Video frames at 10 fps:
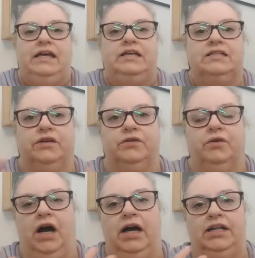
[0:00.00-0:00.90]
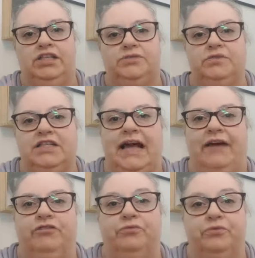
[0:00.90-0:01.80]
So I just wanted to
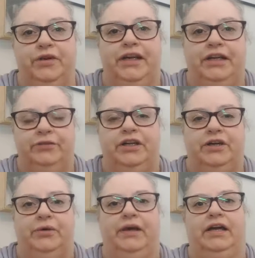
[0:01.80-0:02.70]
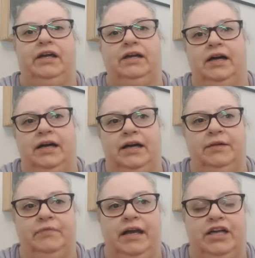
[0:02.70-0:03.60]
have a really, really quick
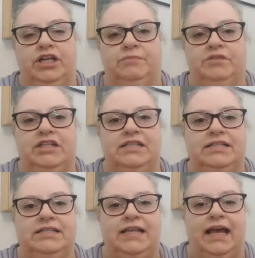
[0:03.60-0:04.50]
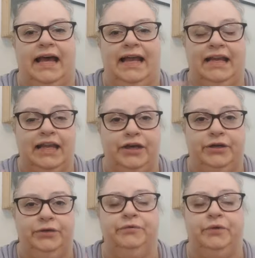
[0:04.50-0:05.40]
catch up just to say
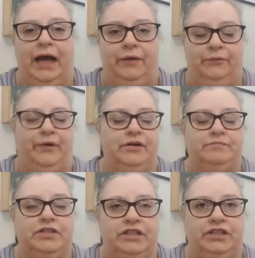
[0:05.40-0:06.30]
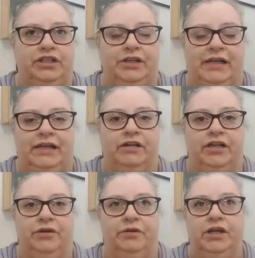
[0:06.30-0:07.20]
hello and welcome to the new year. I
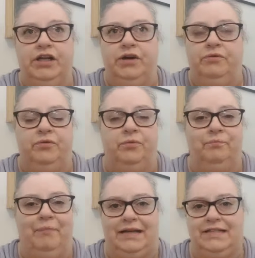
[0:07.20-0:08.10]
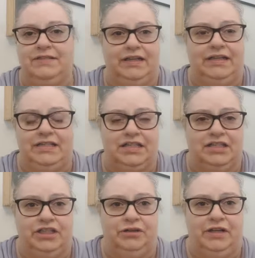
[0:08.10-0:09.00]
know we're massively into the
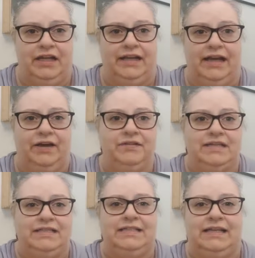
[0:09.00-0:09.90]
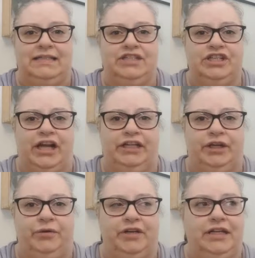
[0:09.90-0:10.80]
new year now. It's
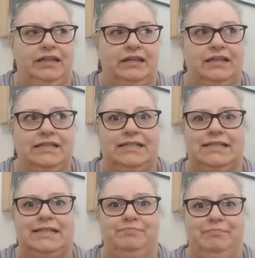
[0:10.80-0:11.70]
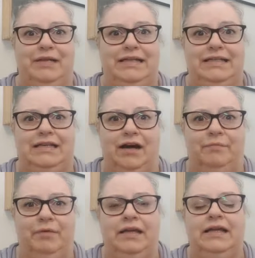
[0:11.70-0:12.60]
January and things are speeding
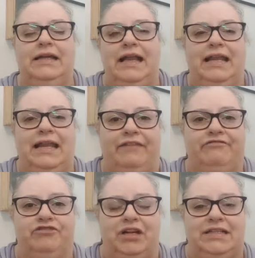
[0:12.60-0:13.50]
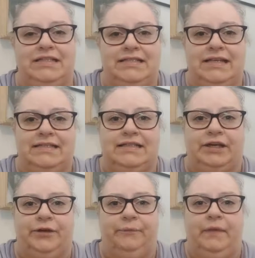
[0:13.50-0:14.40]
up left, right and centre.